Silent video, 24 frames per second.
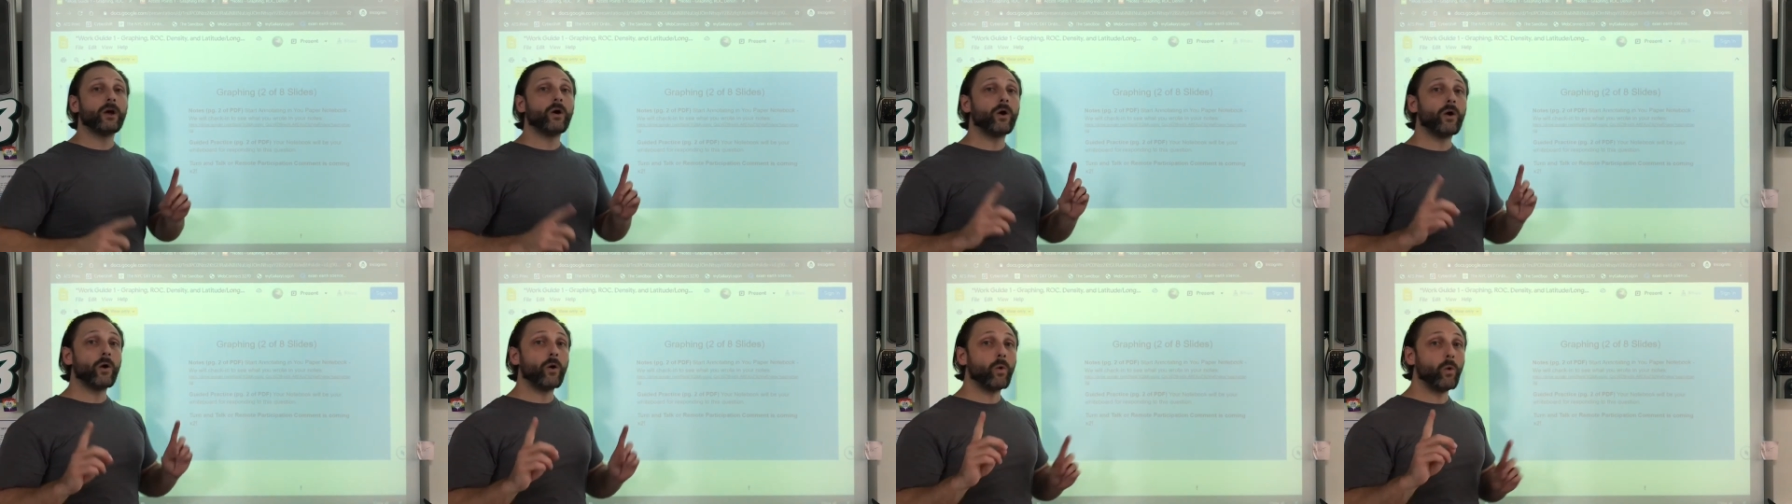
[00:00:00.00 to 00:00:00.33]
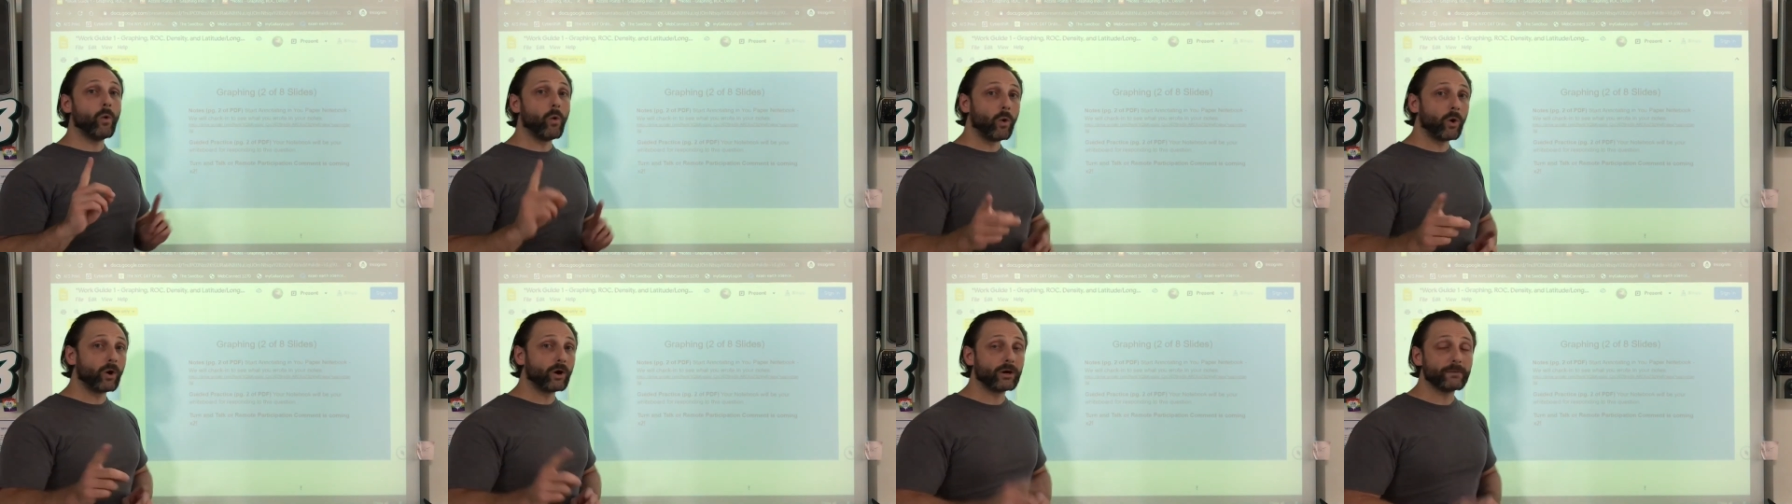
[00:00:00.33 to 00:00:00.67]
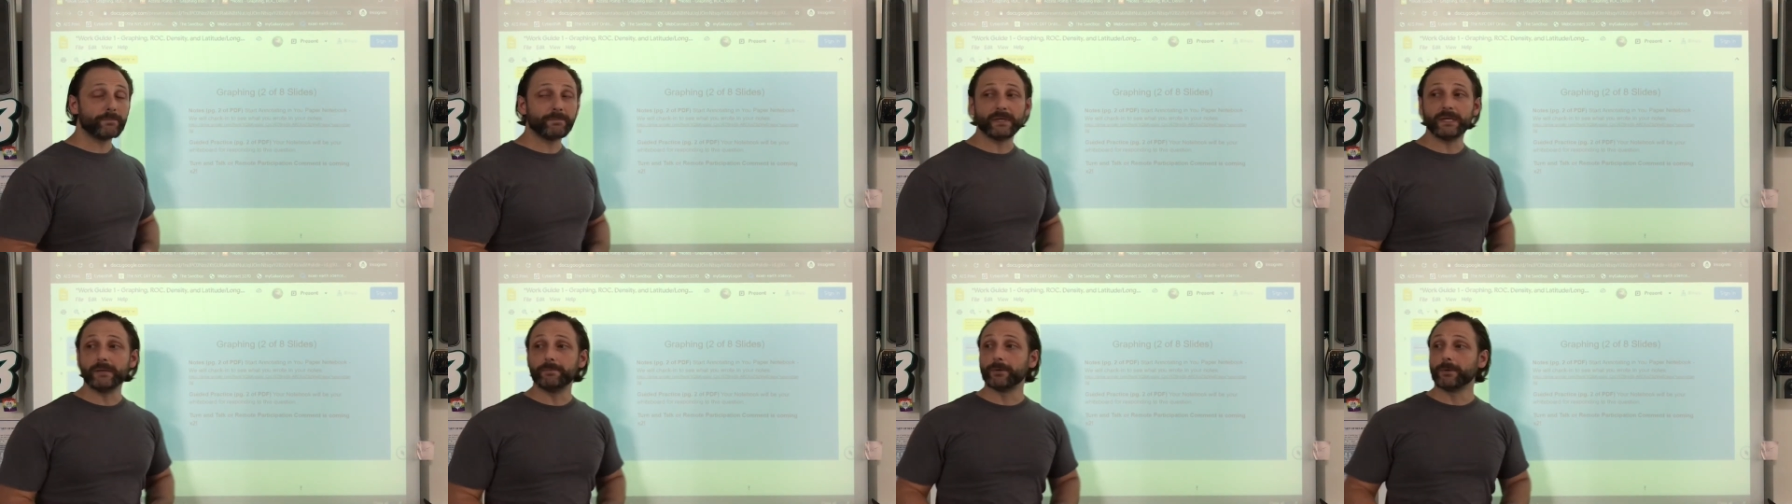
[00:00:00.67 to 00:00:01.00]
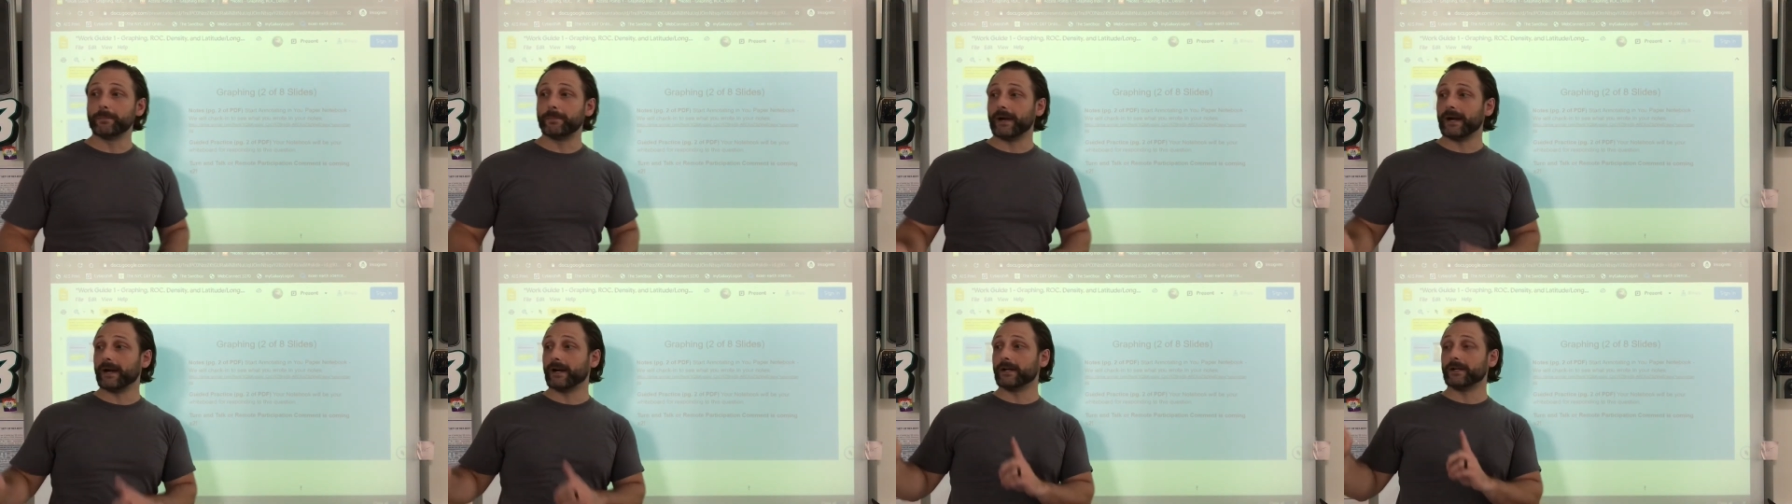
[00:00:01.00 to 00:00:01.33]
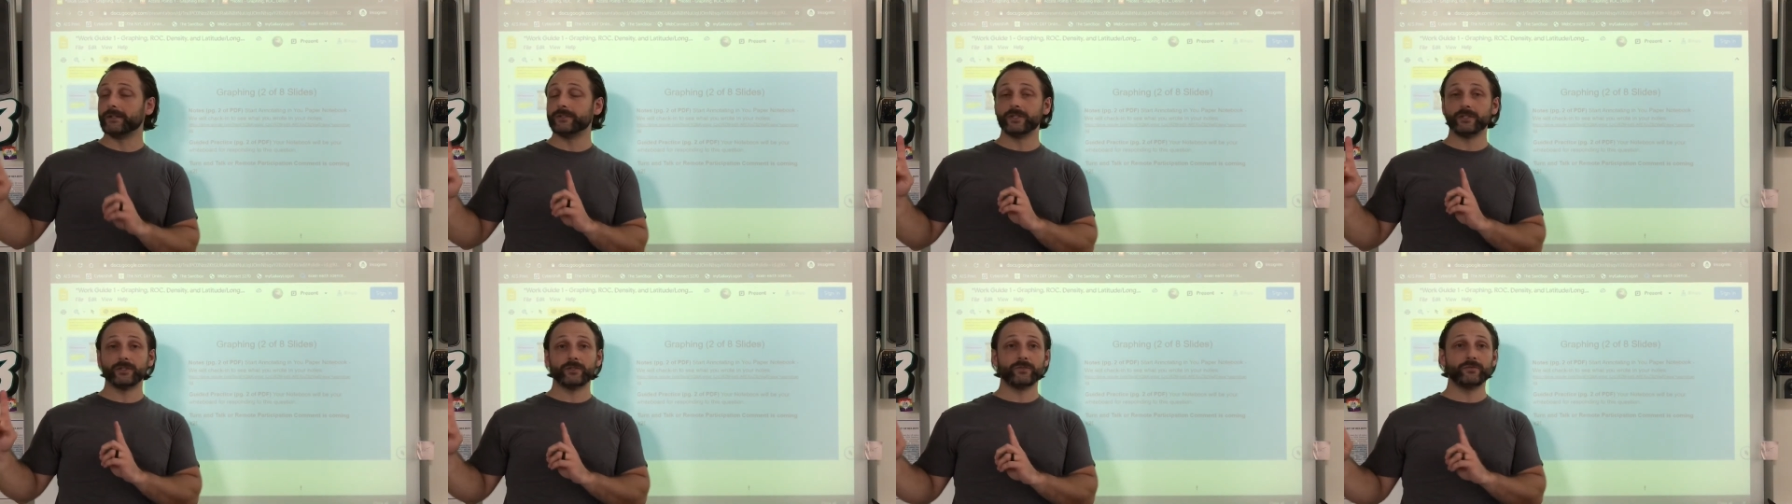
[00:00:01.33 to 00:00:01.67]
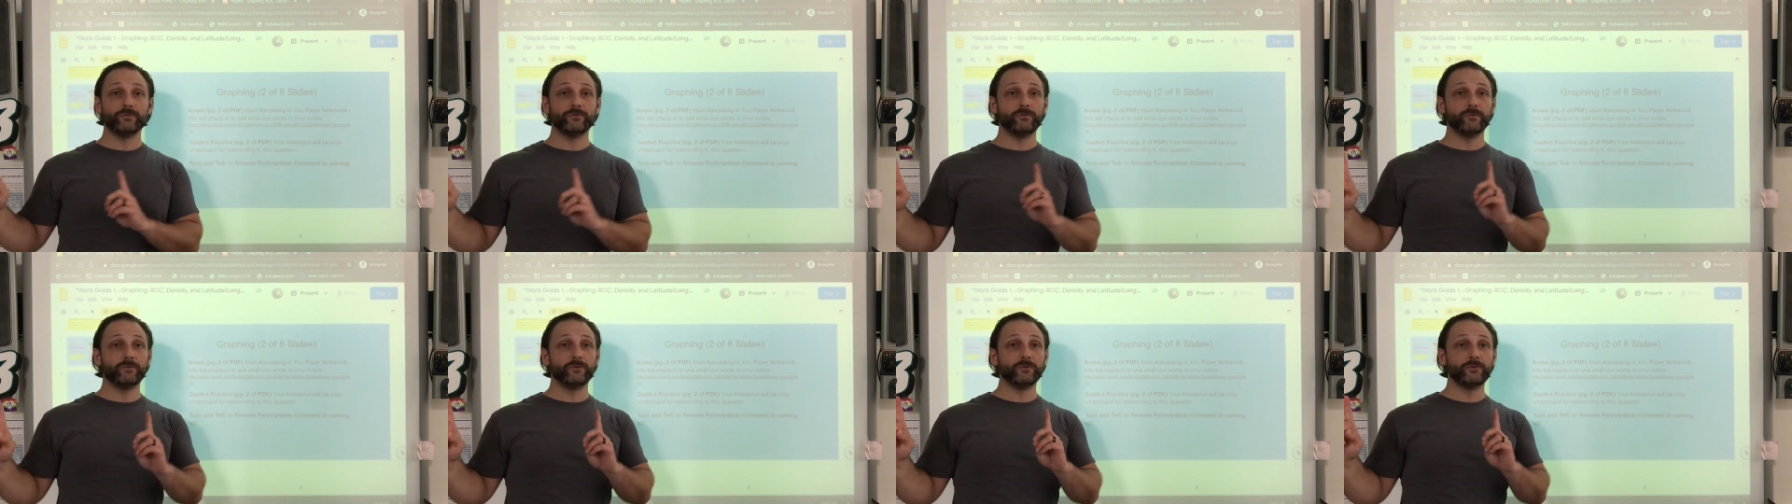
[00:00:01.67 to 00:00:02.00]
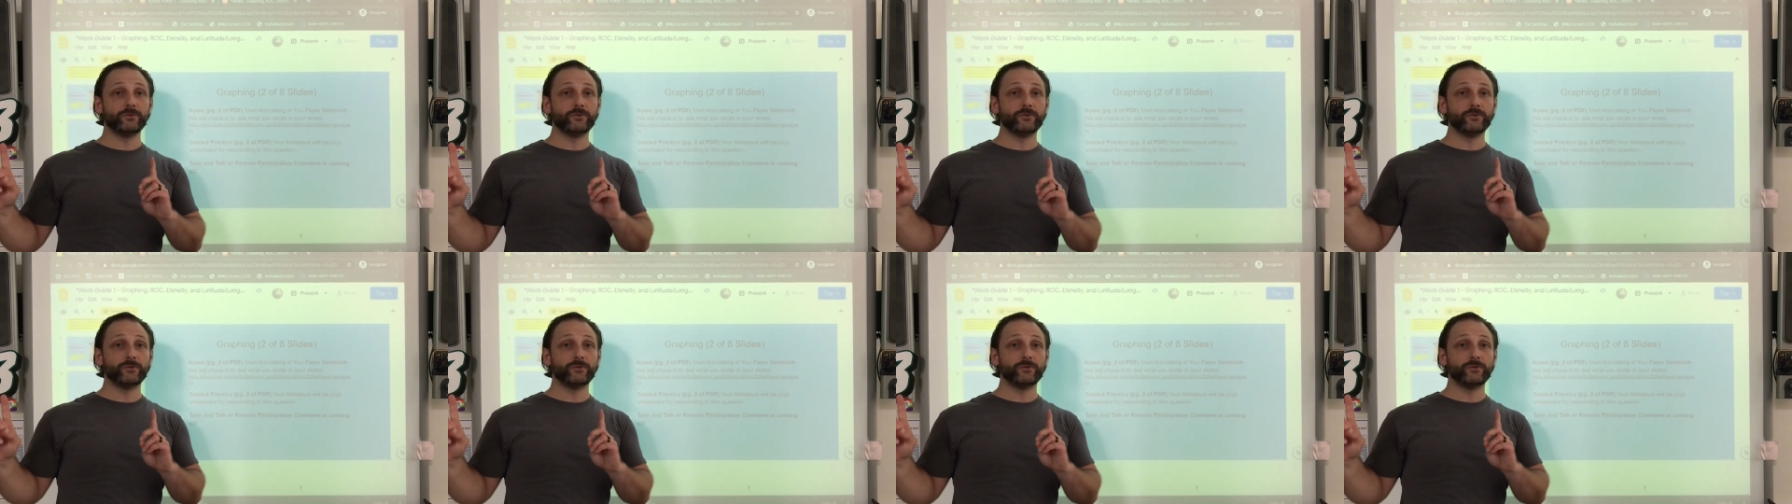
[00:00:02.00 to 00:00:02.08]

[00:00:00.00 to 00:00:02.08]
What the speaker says: or be prepared